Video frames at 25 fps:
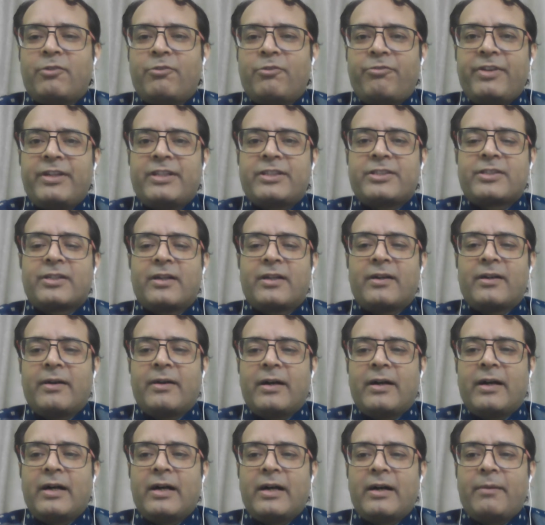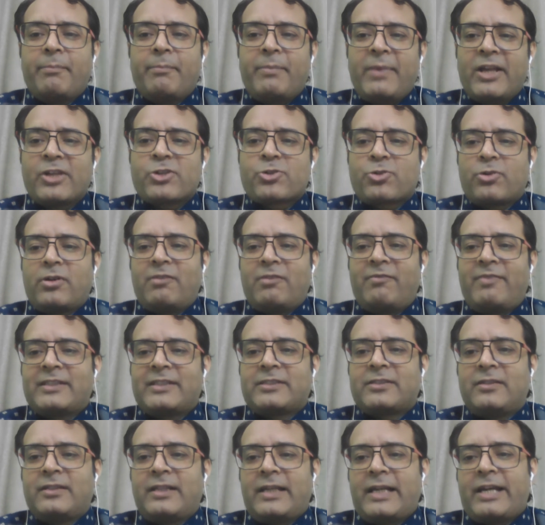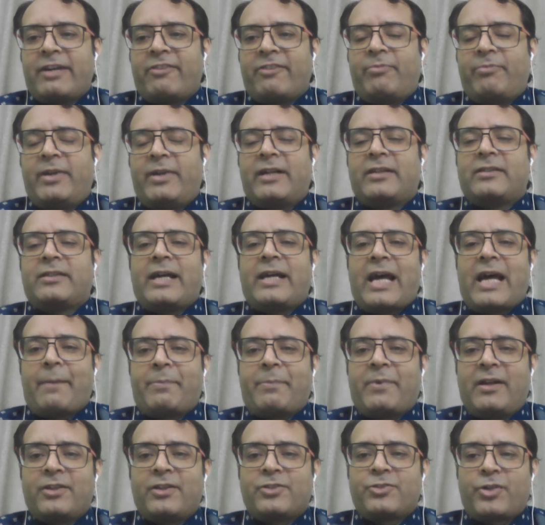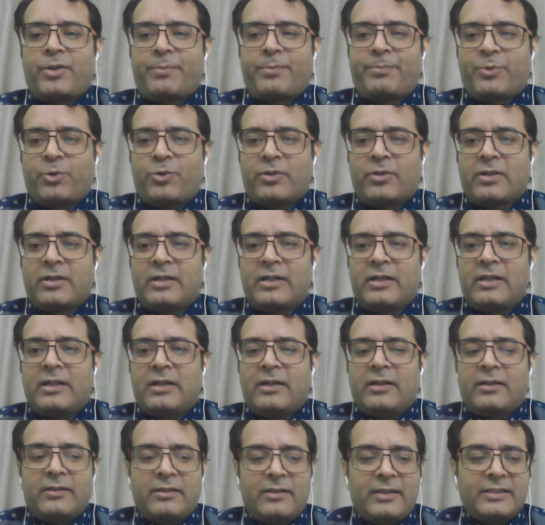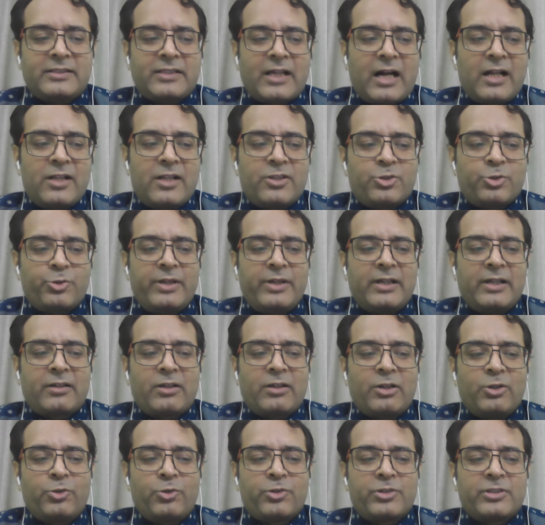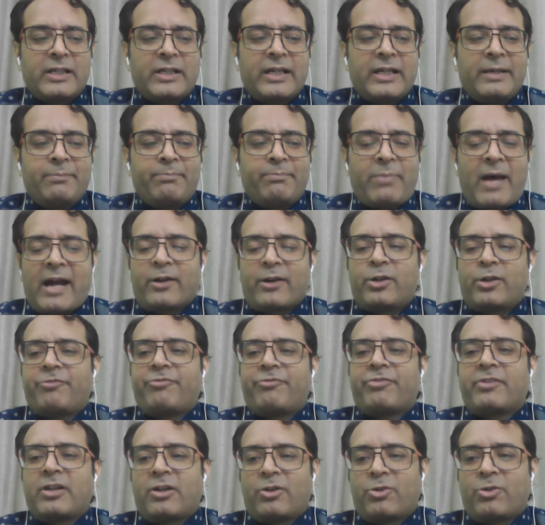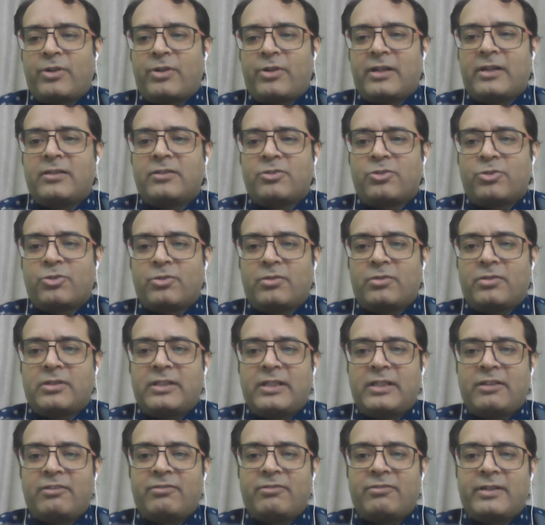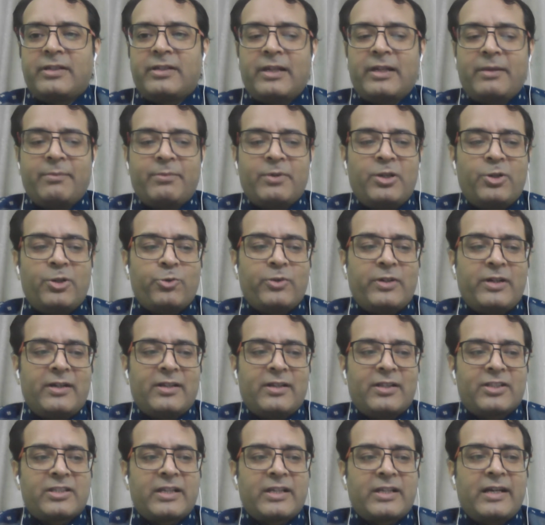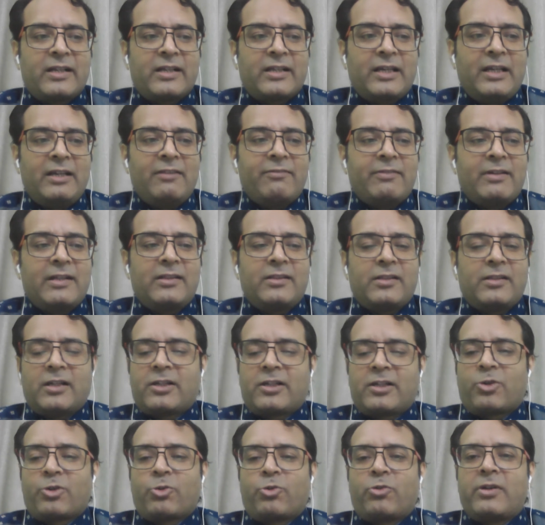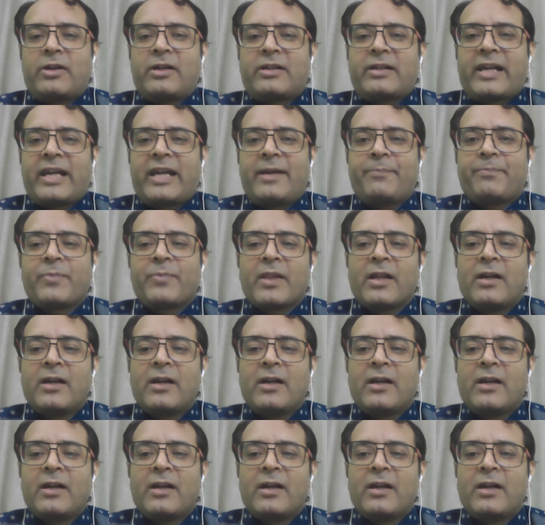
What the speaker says: which based on which they have made the happiness report. This also includes the impact of corona. So they were able to understand even in the corona time